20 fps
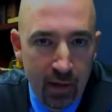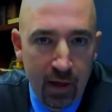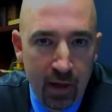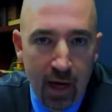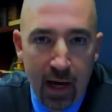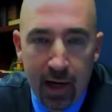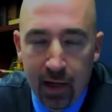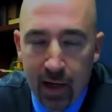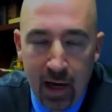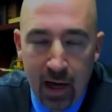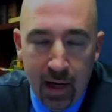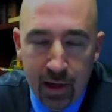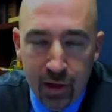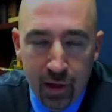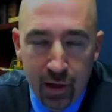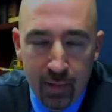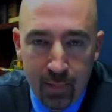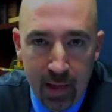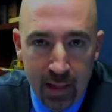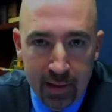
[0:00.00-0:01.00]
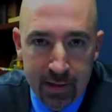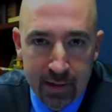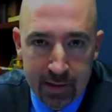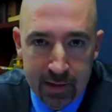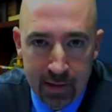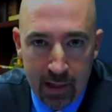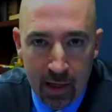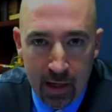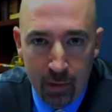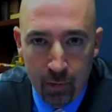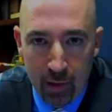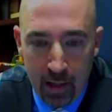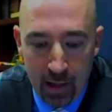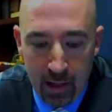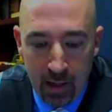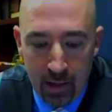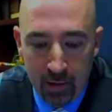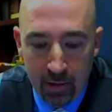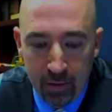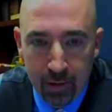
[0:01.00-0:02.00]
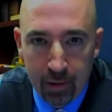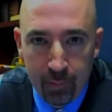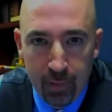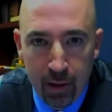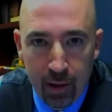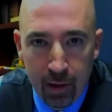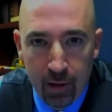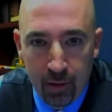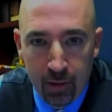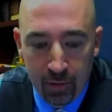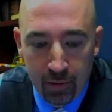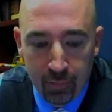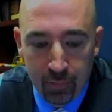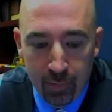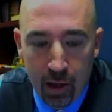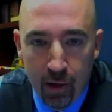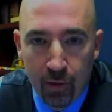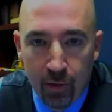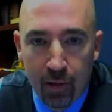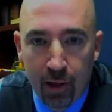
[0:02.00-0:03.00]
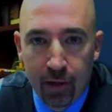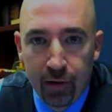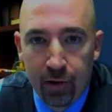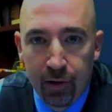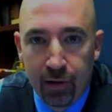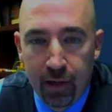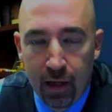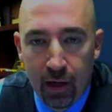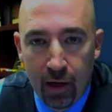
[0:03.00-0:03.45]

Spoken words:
I couldn't make it to that one. I had some hearings of my own I couldn't get out of.